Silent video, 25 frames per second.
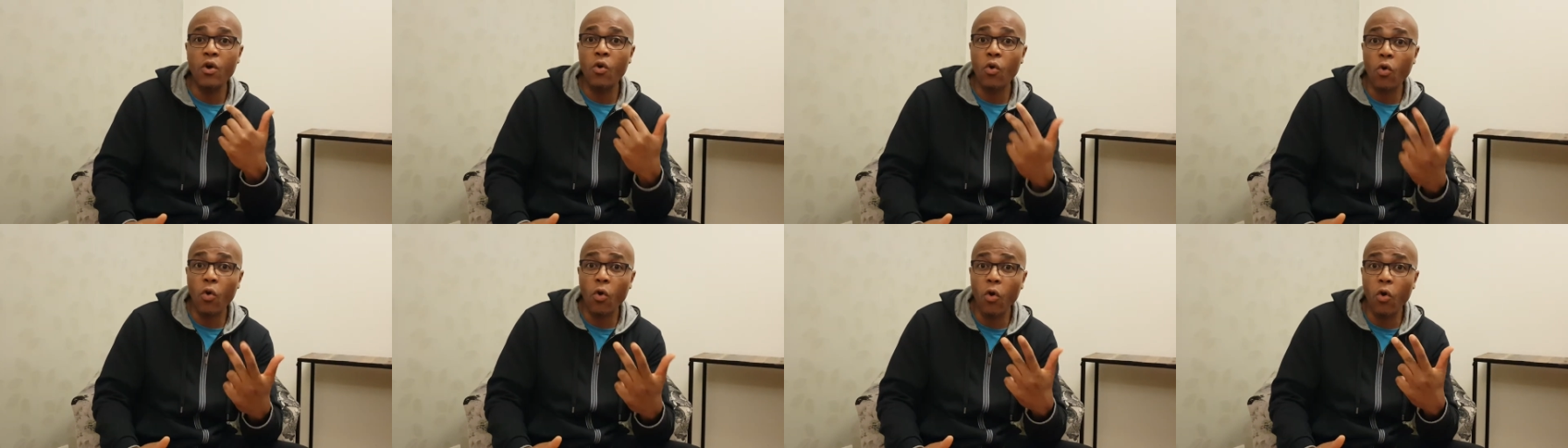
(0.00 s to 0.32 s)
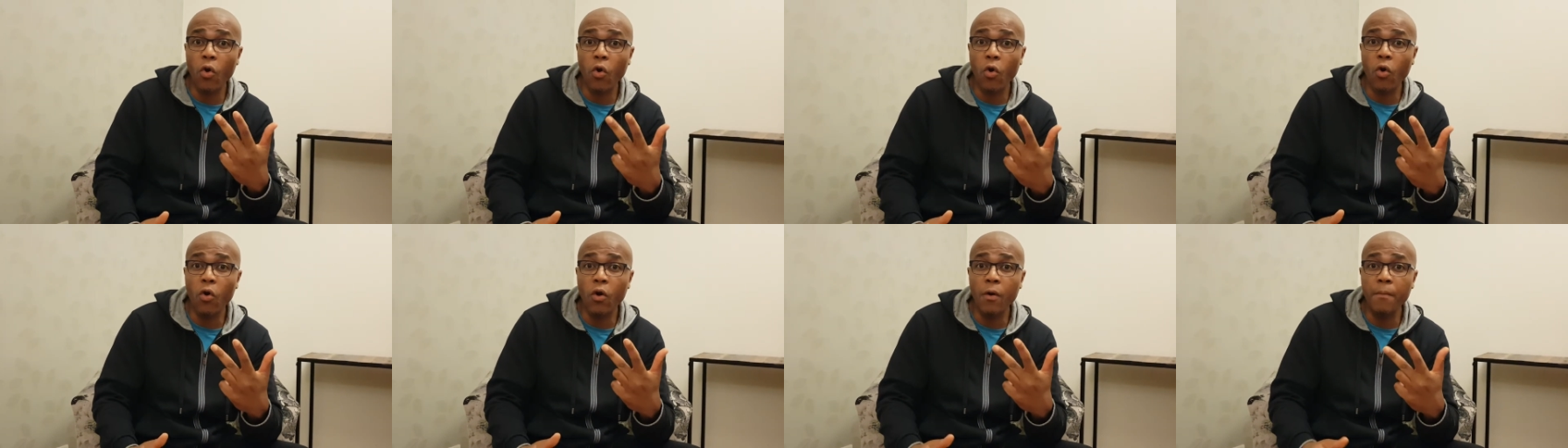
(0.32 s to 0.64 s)

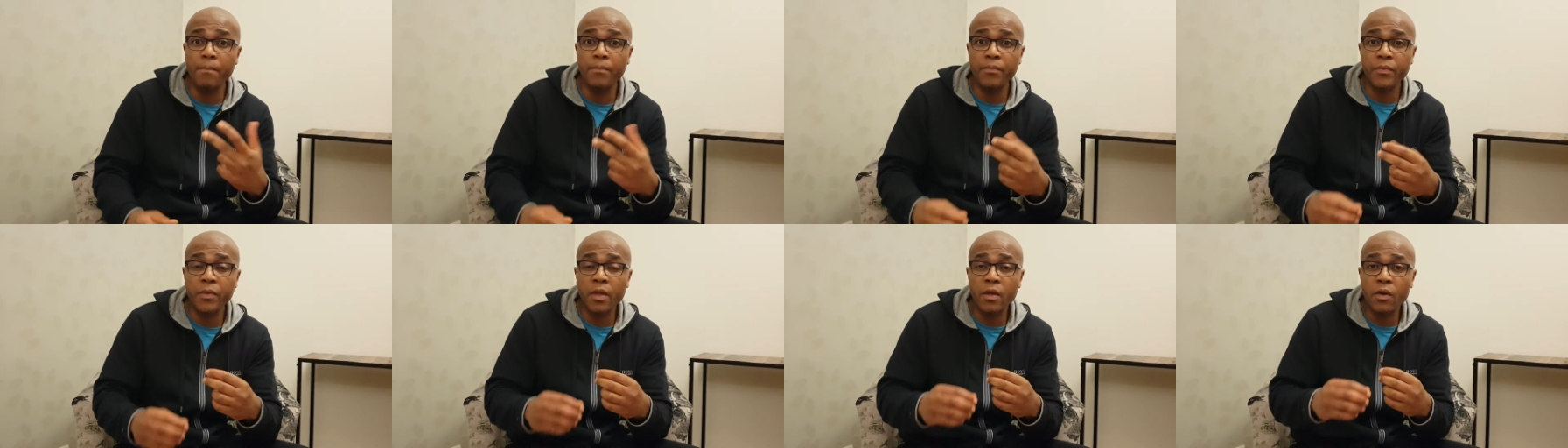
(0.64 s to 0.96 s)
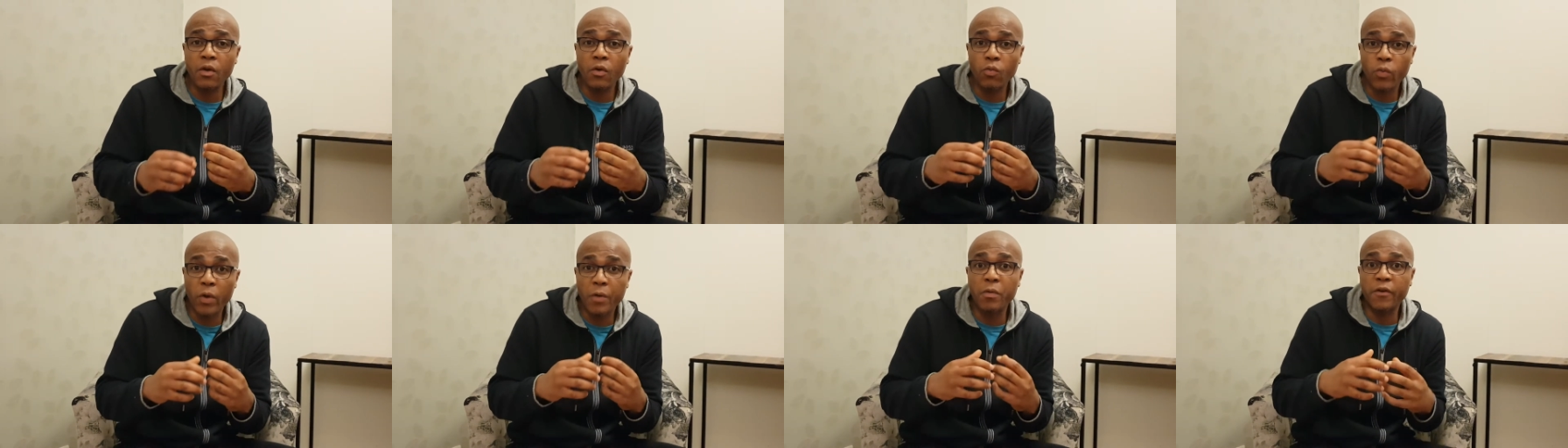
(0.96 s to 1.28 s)
or
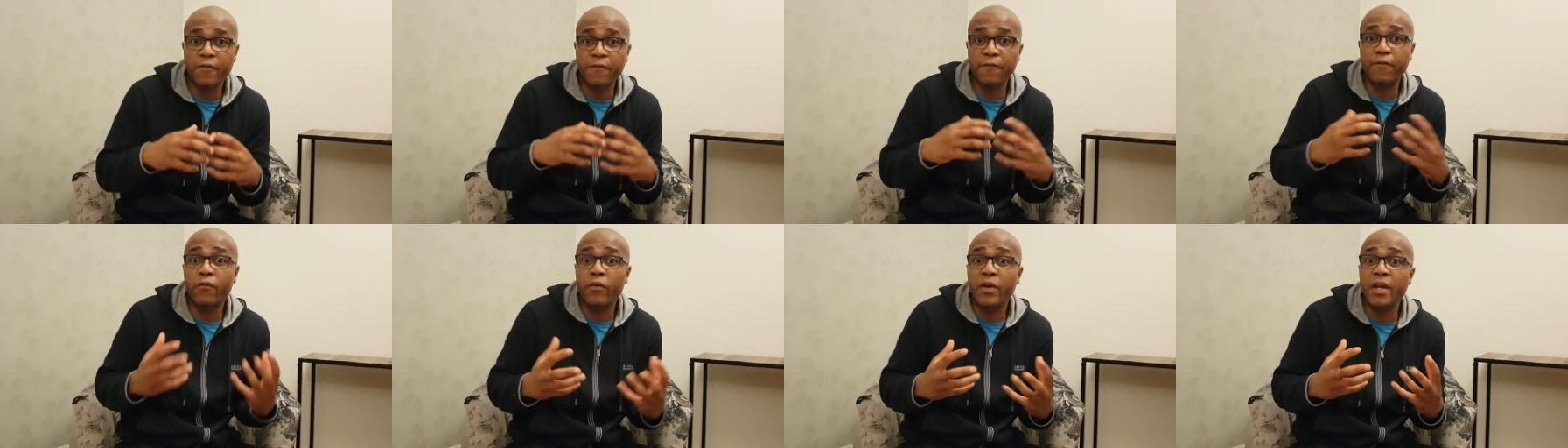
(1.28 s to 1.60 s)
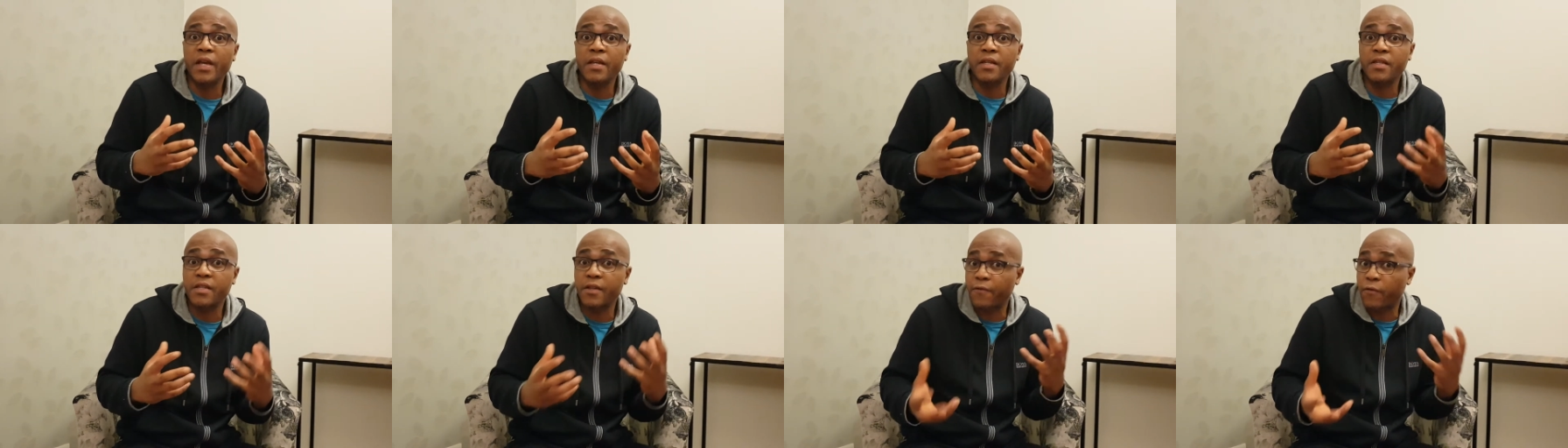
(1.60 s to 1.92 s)
we would
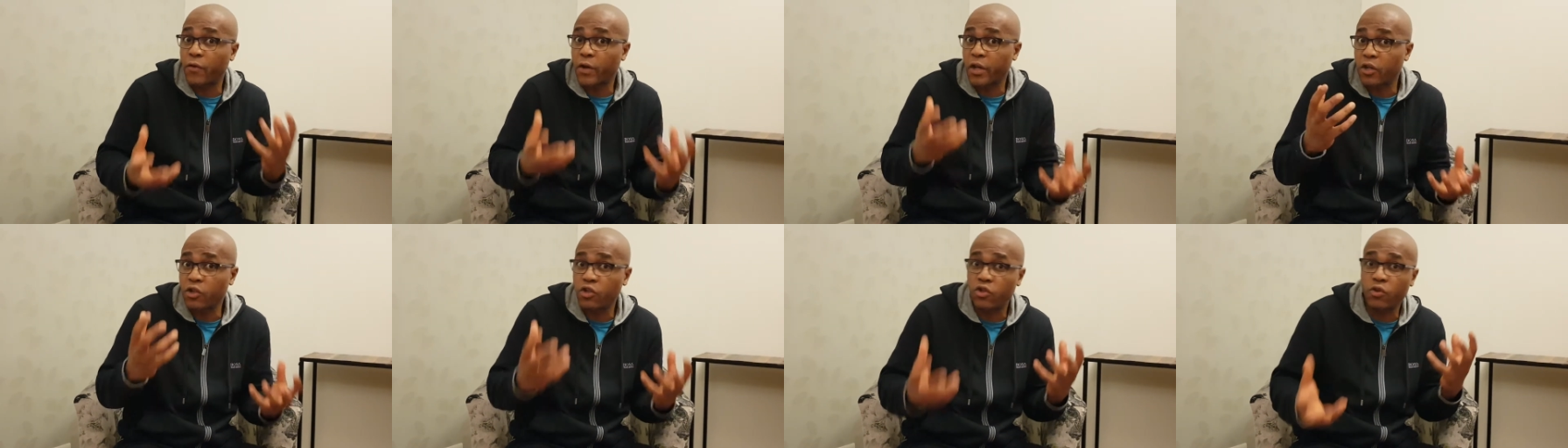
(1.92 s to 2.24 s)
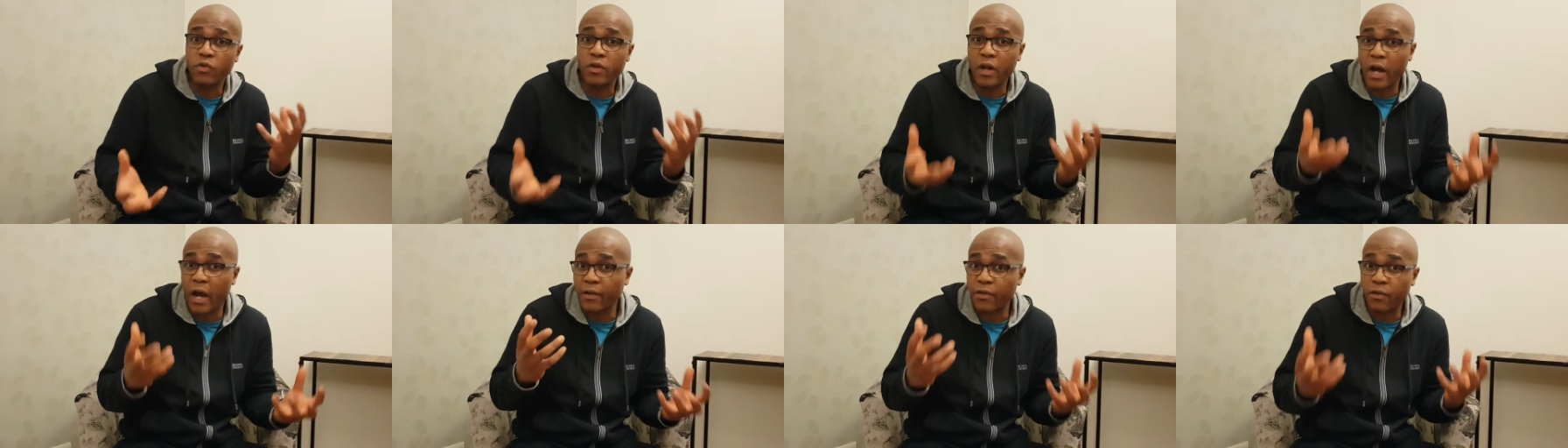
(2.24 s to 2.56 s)
freeze if we could do
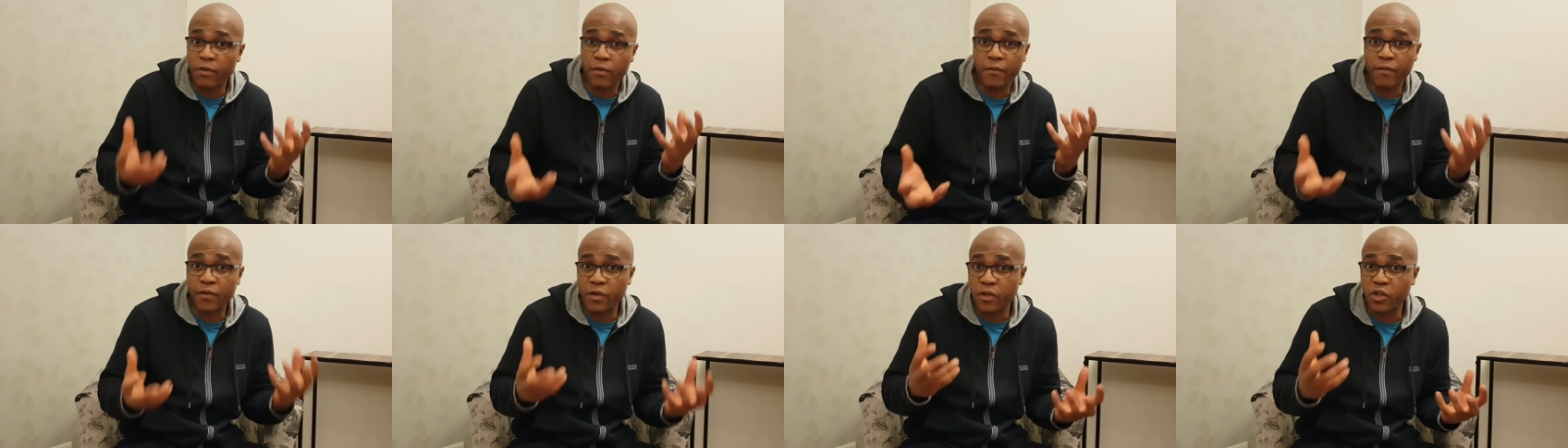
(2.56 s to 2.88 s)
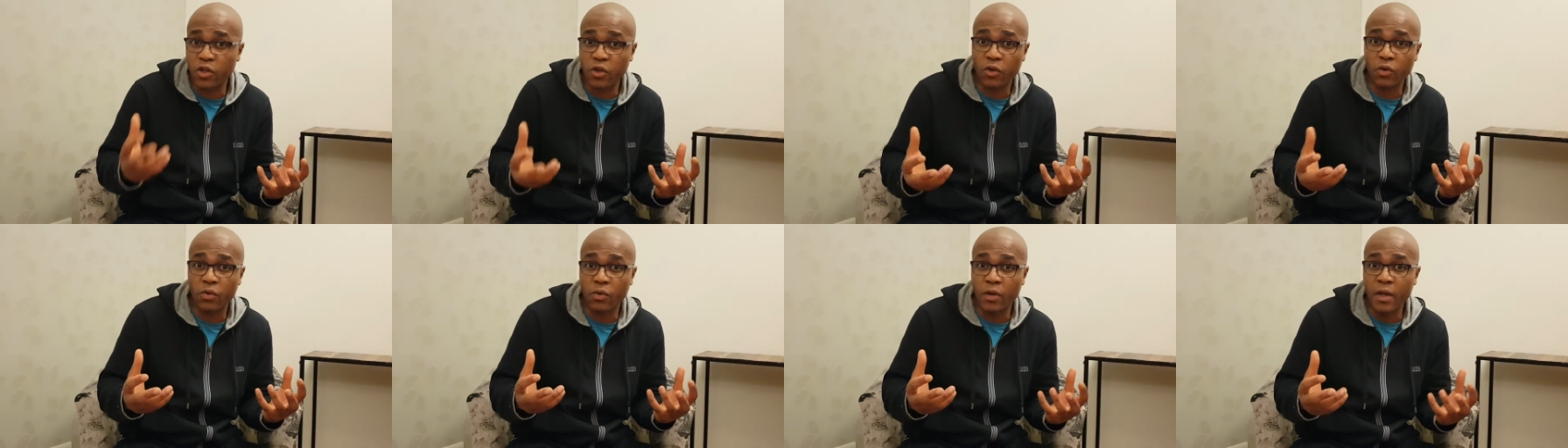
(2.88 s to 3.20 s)
neither of the
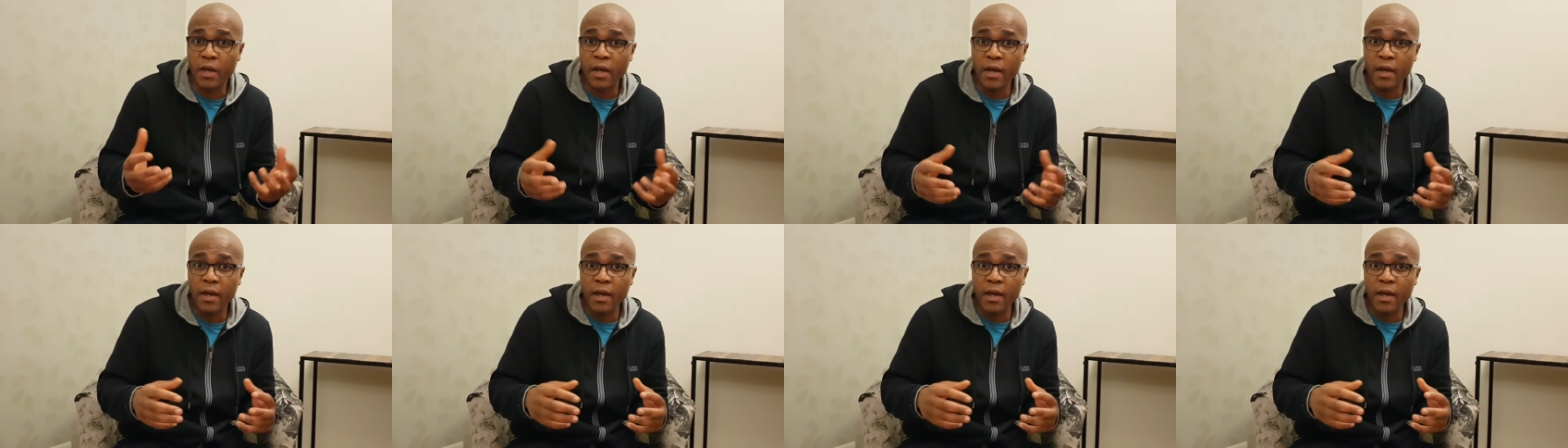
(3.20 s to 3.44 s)
two.